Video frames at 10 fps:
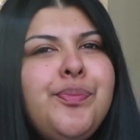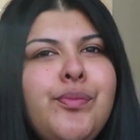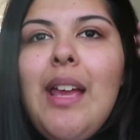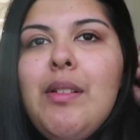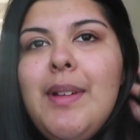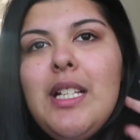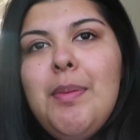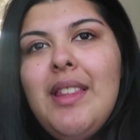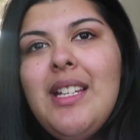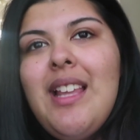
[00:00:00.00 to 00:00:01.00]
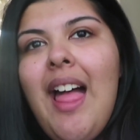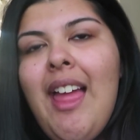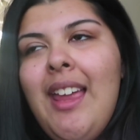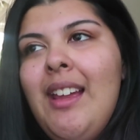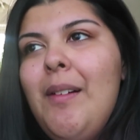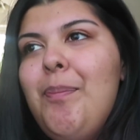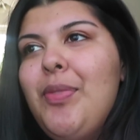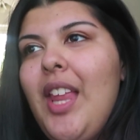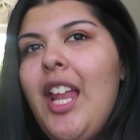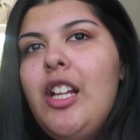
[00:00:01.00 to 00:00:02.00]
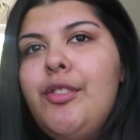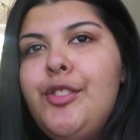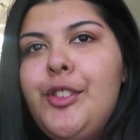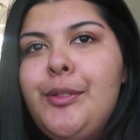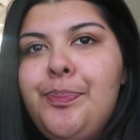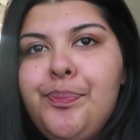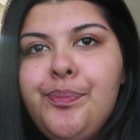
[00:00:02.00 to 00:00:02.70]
Today was meant to be the day, and I thought,